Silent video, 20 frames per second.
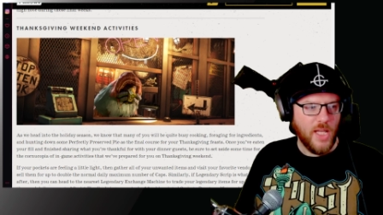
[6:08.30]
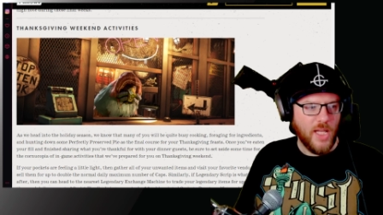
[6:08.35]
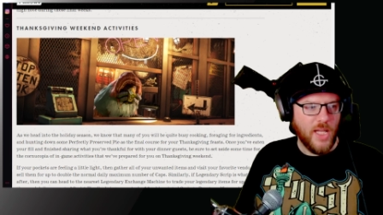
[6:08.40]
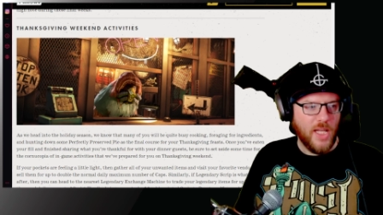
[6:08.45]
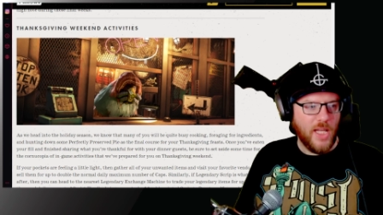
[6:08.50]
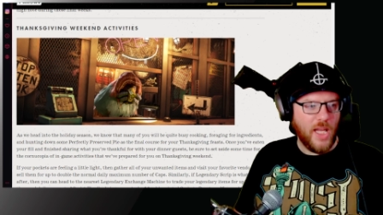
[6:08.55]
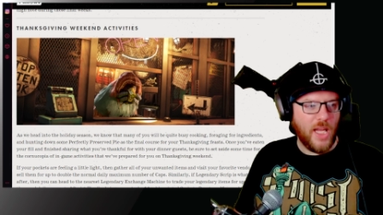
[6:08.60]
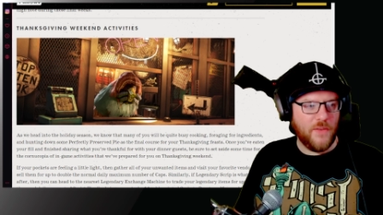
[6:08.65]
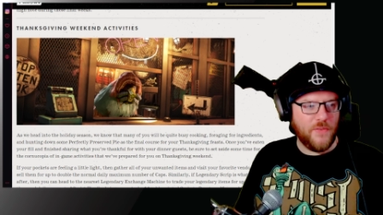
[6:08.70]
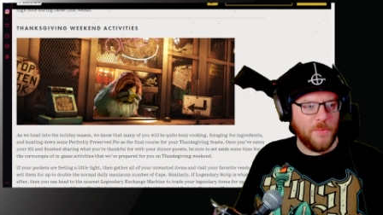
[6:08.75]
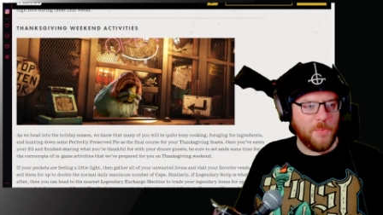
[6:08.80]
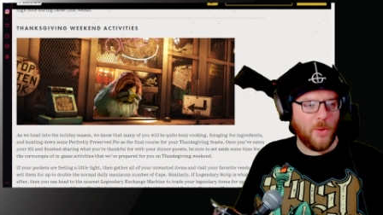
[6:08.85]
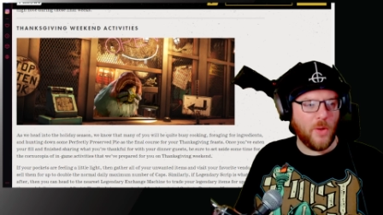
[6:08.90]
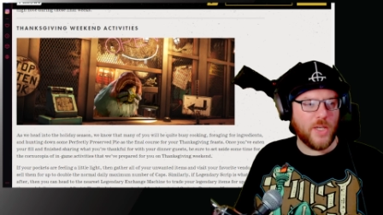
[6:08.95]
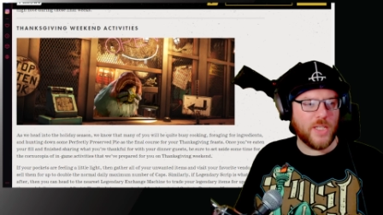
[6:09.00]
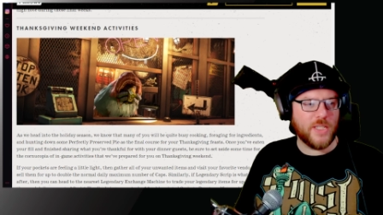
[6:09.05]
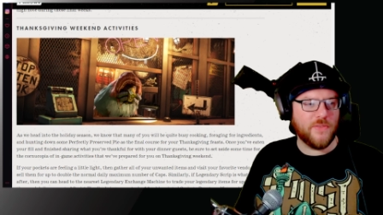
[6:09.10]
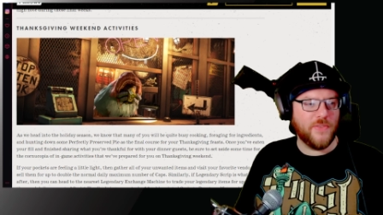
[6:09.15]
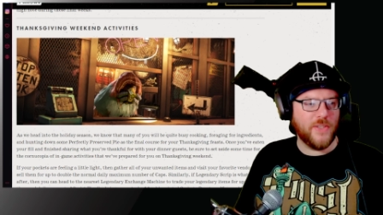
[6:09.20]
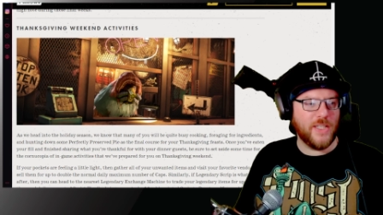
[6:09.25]
If your
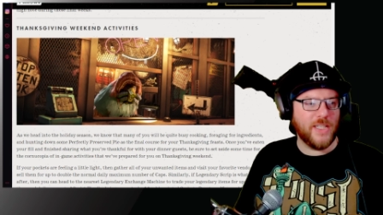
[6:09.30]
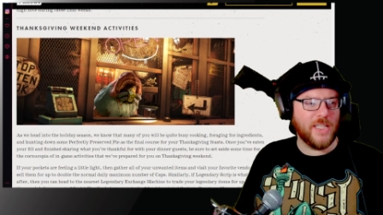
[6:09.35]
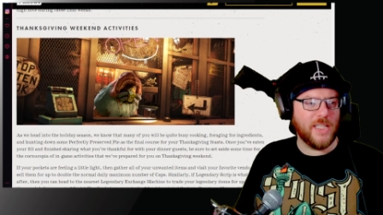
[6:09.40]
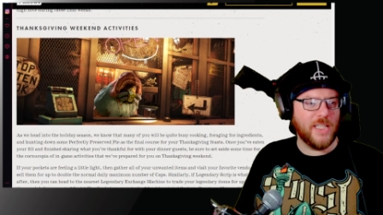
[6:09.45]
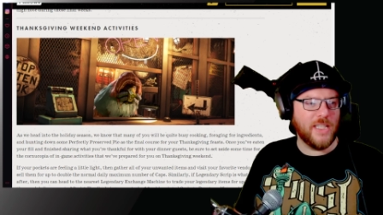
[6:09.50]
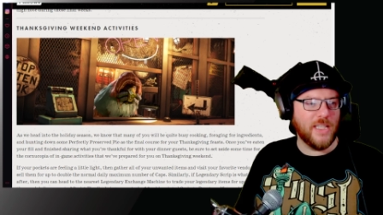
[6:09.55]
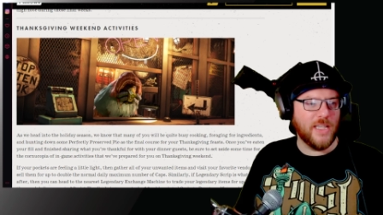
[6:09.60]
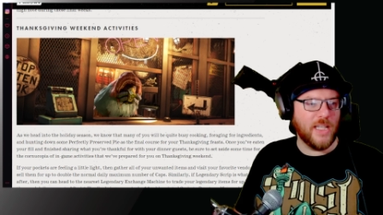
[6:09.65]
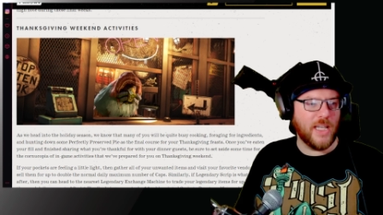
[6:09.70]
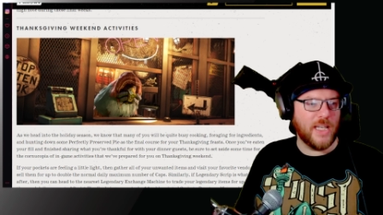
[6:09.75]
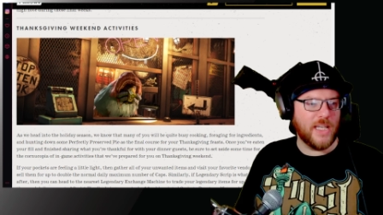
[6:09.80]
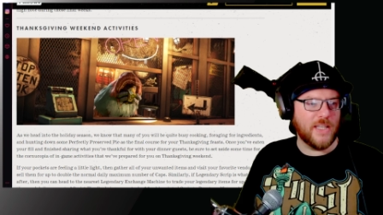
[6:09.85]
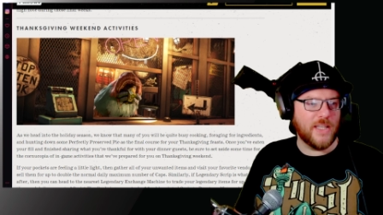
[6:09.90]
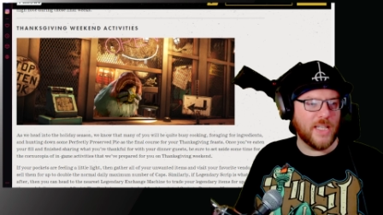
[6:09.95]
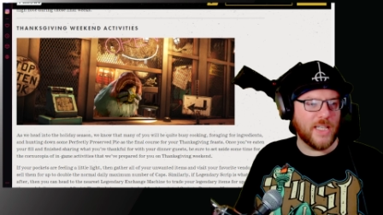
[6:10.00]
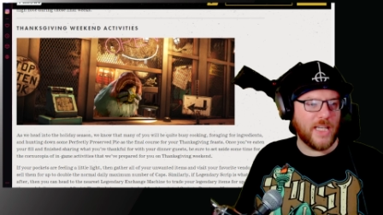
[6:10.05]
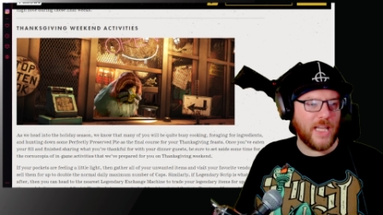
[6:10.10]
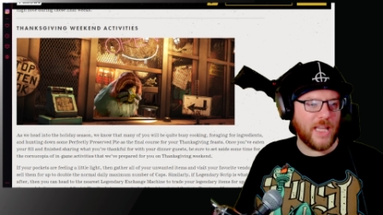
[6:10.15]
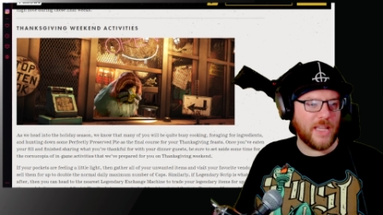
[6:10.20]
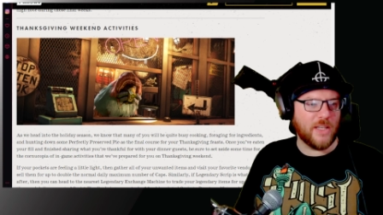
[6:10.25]
pockets are feeling a little light,
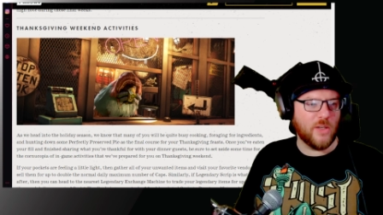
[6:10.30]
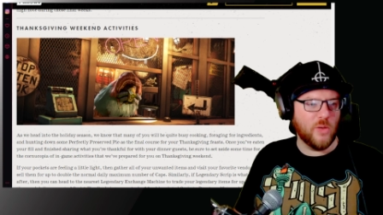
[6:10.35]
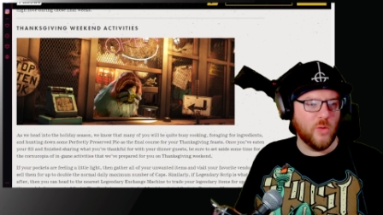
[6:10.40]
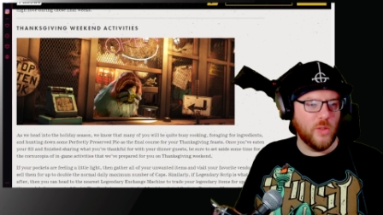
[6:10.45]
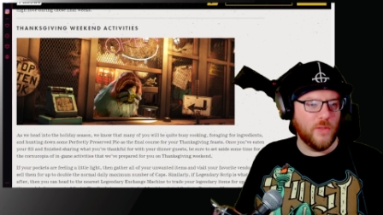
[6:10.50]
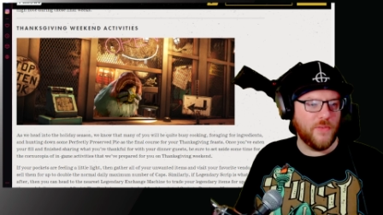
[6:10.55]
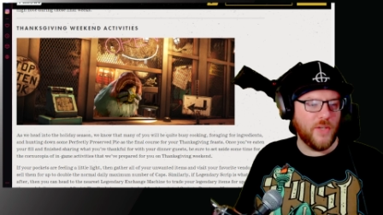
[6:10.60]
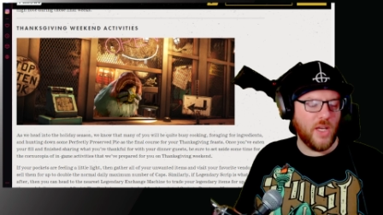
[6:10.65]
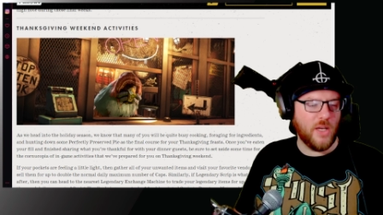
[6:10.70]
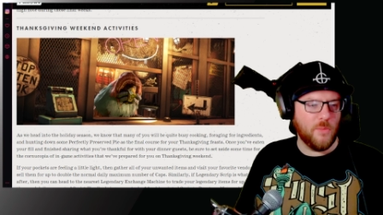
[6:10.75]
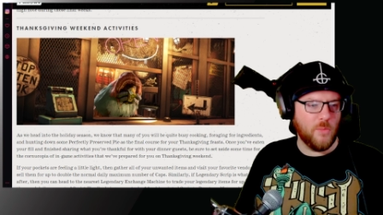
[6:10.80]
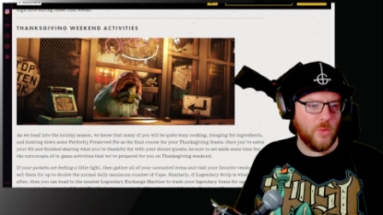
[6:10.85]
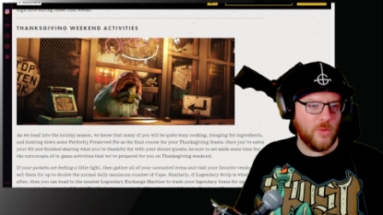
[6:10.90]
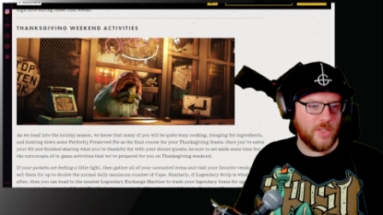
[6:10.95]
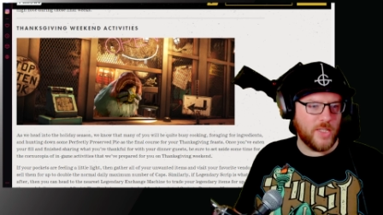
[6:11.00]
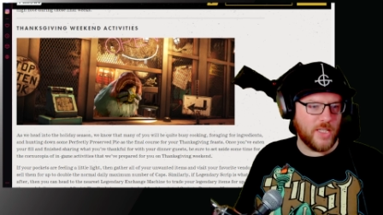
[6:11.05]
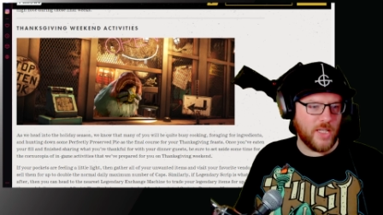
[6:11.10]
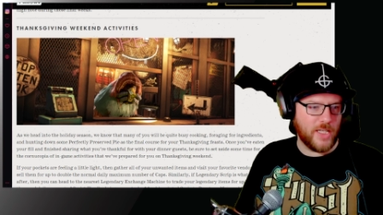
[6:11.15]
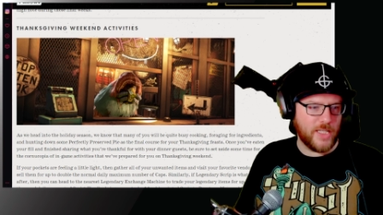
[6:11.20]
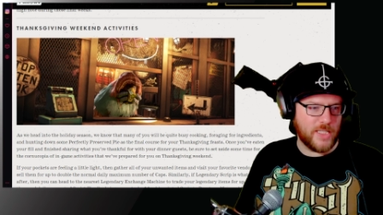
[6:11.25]
then gather all of your
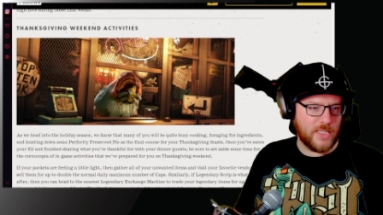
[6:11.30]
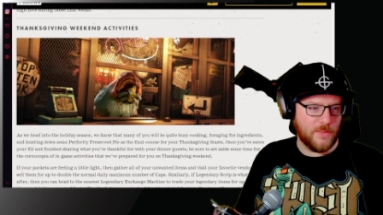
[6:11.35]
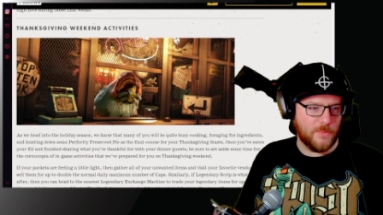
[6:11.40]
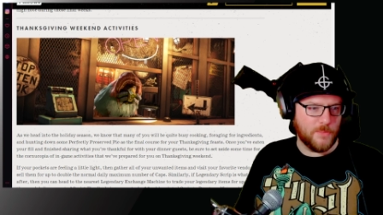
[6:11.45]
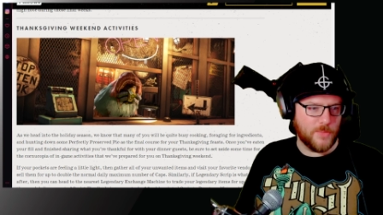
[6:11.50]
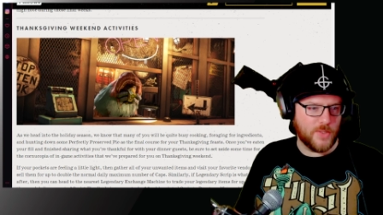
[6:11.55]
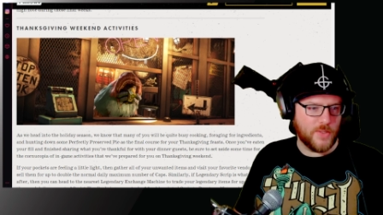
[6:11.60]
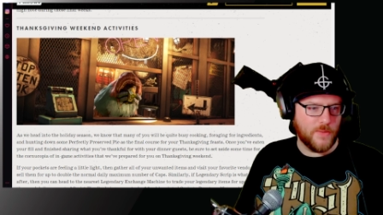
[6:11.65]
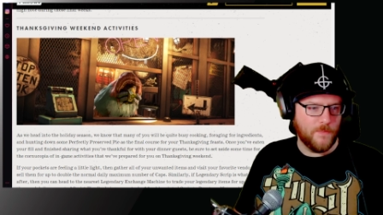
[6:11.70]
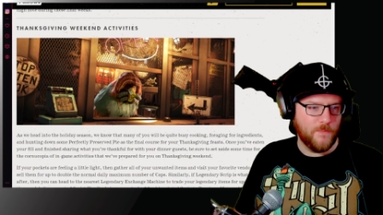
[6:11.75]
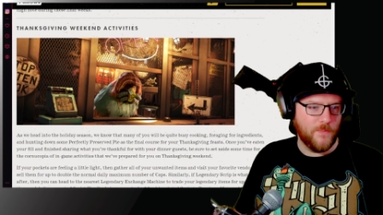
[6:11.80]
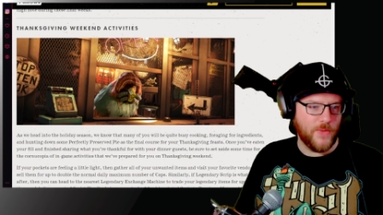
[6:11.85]
unwanted items